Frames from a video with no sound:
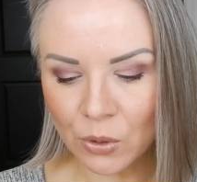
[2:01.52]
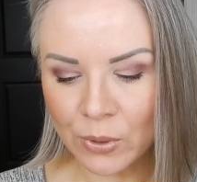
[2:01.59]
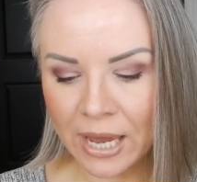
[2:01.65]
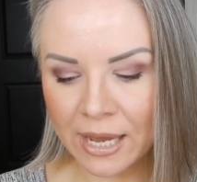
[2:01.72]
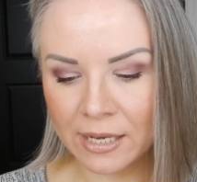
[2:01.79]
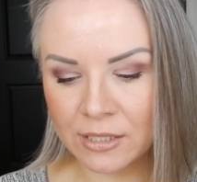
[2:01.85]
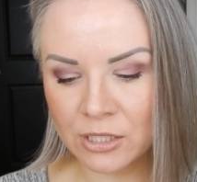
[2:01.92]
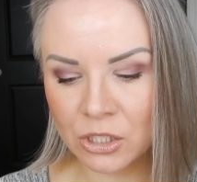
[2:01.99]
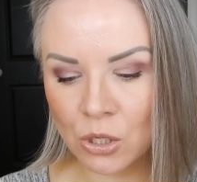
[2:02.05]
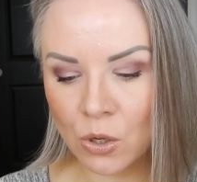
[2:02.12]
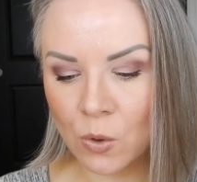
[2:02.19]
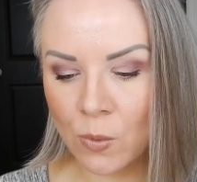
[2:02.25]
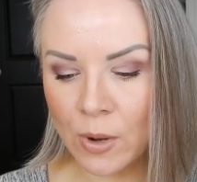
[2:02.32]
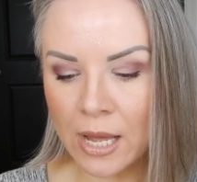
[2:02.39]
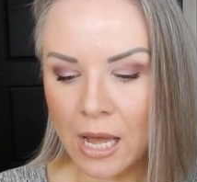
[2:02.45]
Okay,
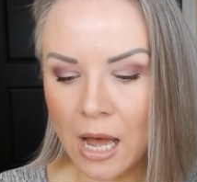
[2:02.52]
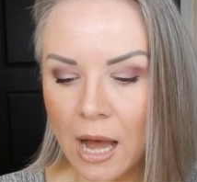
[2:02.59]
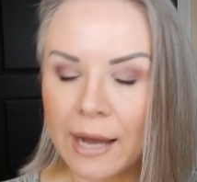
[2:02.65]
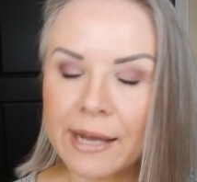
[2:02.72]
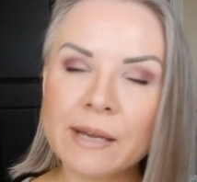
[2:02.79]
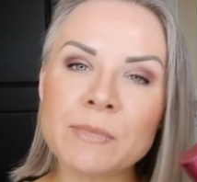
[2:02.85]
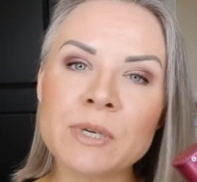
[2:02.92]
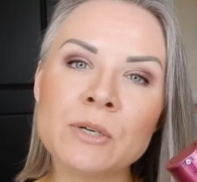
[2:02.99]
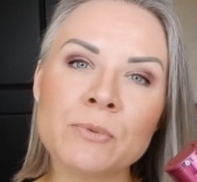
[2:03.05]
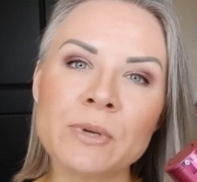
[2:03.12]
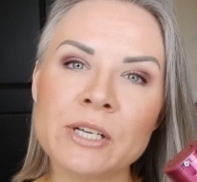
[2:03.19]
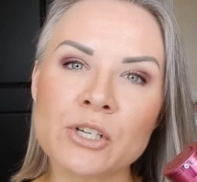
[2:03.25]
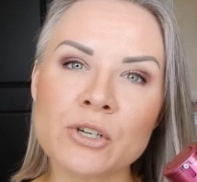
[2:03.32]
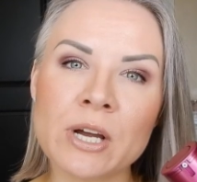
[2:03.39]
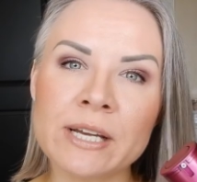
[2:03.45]
so I am going to
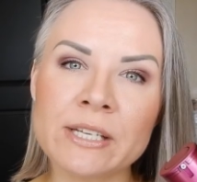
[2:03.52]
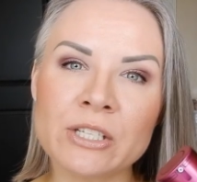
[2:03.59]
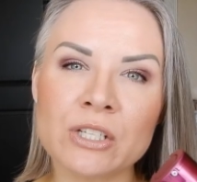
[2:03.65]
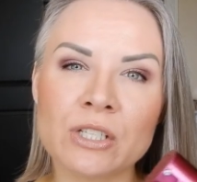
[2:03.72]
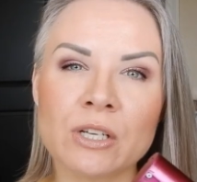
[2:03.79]
read you guys